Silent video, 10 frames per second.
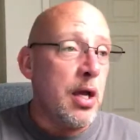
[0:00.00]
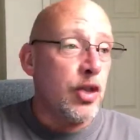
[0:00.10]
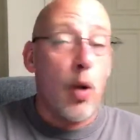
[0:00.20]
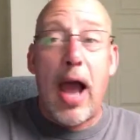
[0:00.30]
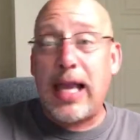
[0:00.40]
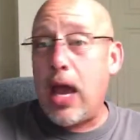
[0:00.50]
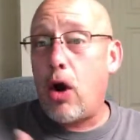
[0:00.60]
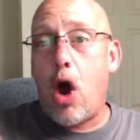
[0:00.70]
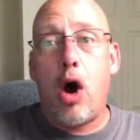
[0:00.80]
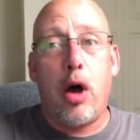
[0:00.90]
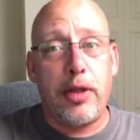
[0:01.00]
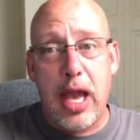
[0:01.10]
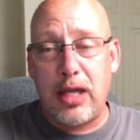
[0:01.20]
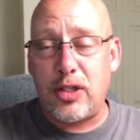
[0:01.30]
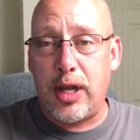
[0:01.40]
So I count all
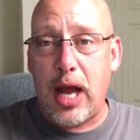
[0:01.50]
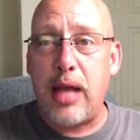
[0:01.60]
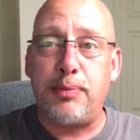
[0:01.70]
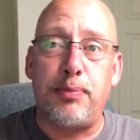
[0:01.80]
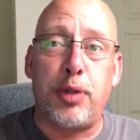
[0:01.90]
the eggs that I